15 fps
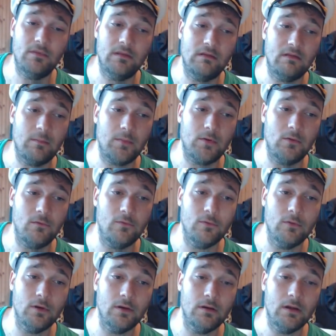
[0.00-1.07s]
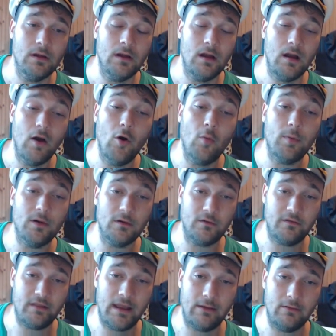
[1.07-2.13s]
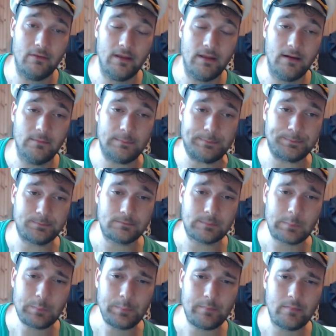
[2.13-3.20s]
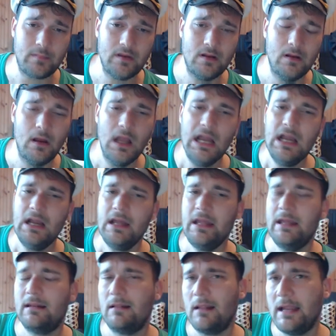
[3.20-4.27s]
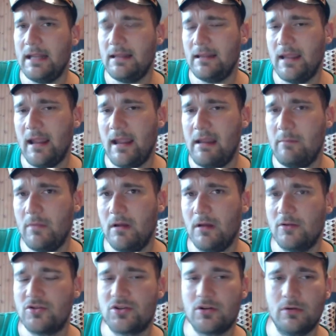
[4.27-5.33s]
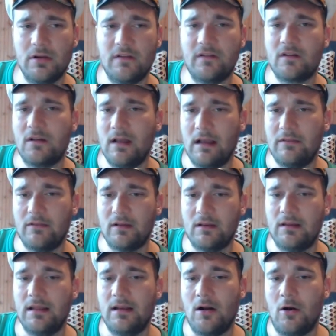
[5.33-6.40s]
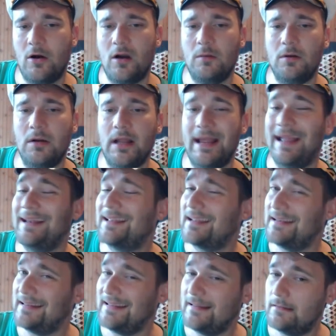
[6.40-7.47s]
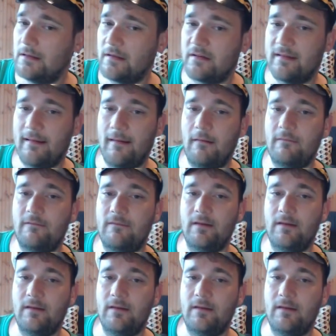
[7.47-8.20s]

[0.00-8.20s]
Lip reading: typical Druid openers that are there. In late game, Druid is a class that can get armor and it can heal itself.